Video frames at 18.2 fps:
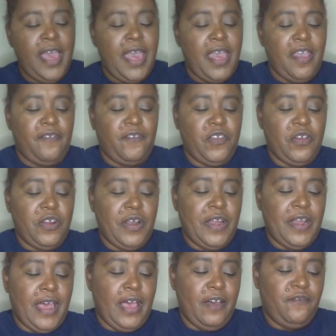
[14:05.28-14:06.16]
If you're
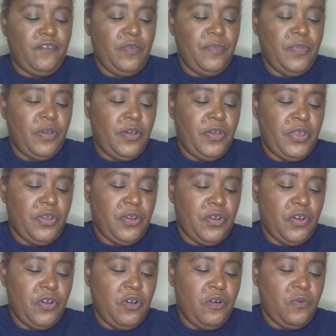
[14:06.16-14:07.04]
not
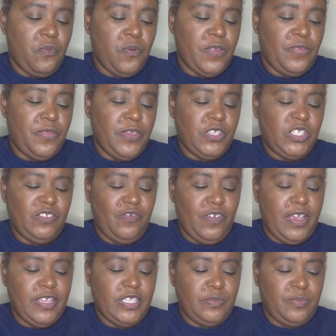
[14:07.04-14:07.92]
familiar with this
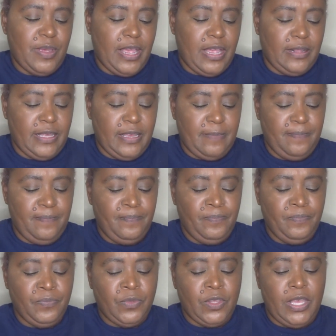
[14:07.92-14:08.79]
face palette,
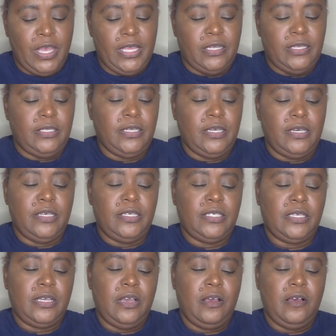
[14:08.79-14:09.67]
it does
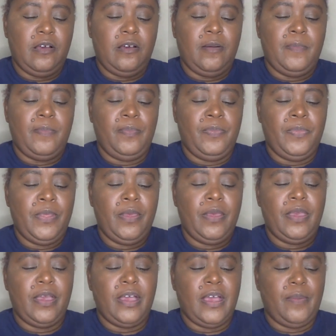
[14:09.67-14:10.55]
come,
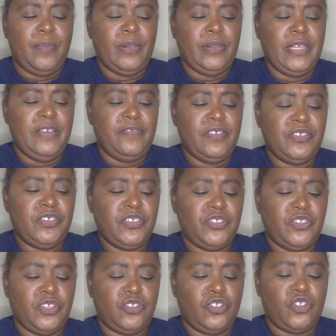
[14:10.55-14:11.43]
I believe this is
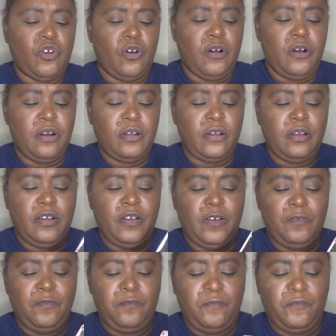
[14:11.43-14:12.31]
the dark
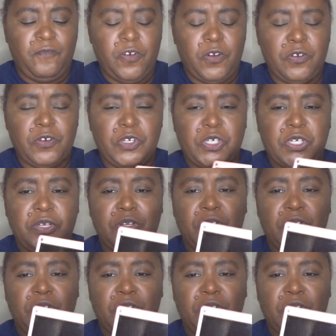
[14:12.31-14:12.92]
version,